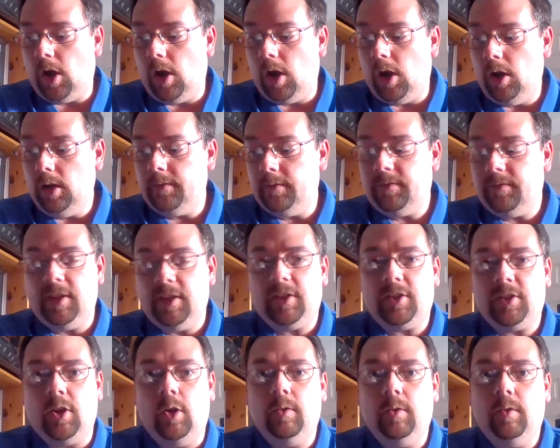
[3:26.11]
all of
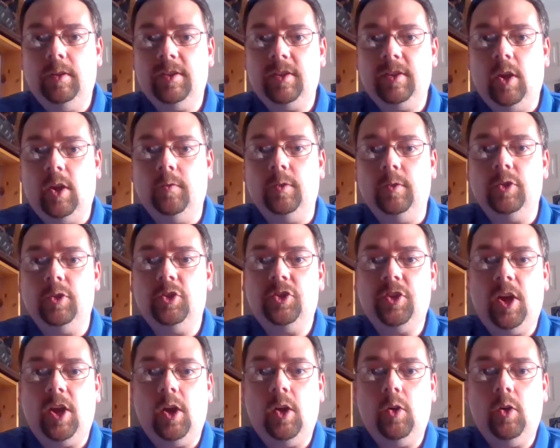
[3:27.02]
this is over,
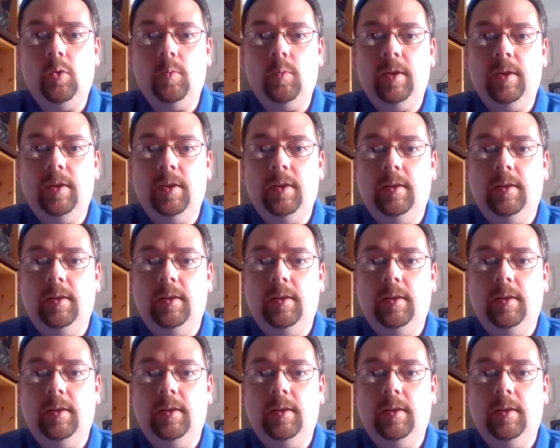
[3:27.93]
Job